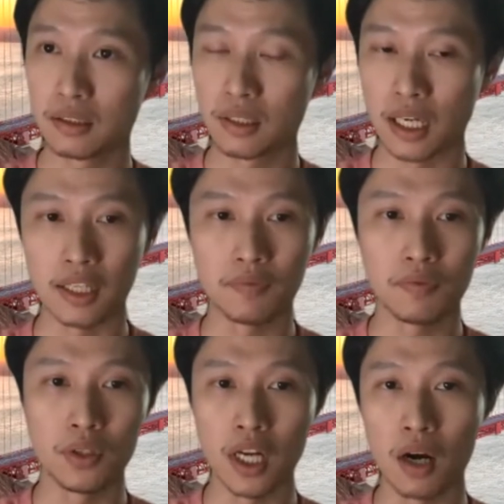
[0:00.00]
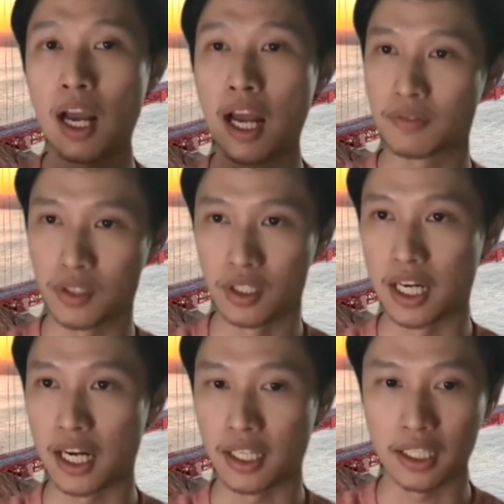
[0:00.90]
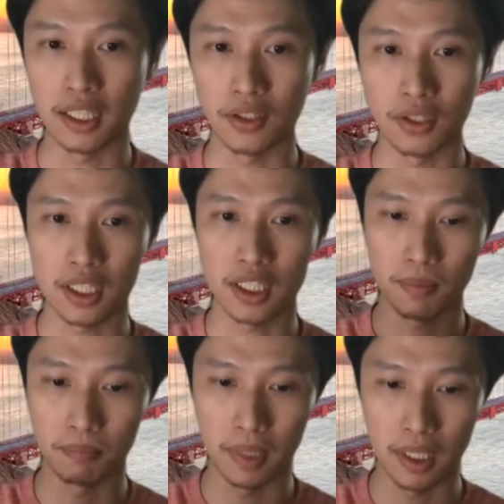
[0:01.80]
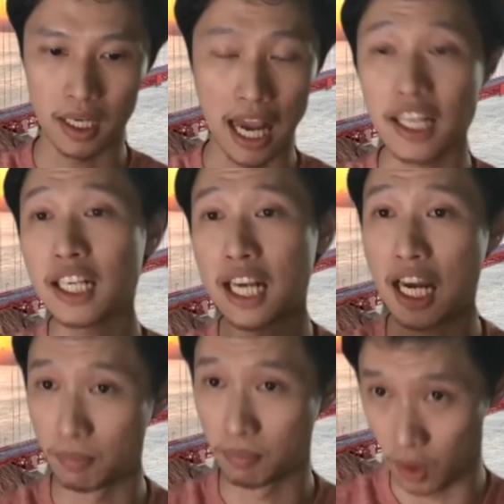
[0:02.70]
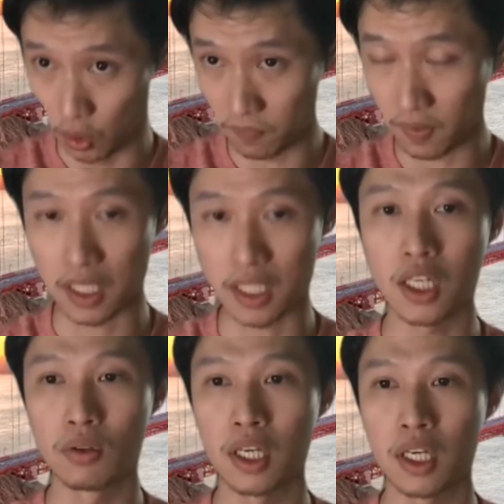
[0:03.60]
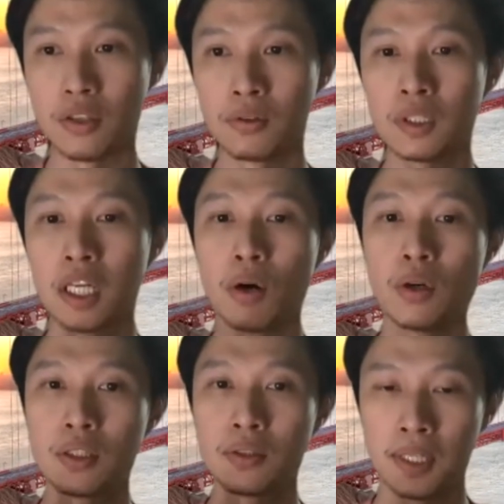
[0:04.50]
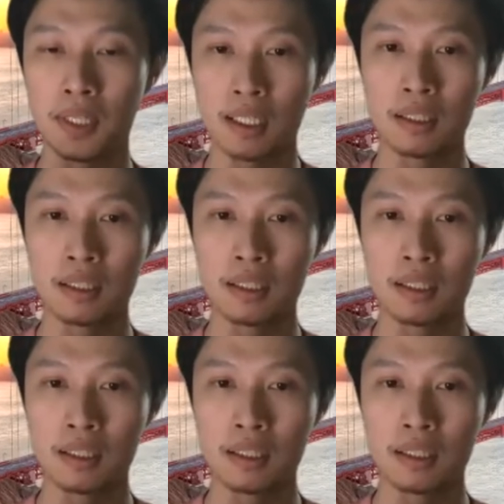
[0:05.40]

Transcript: And if you don't have student ID, then you can submit any kind of proof that show that you go into a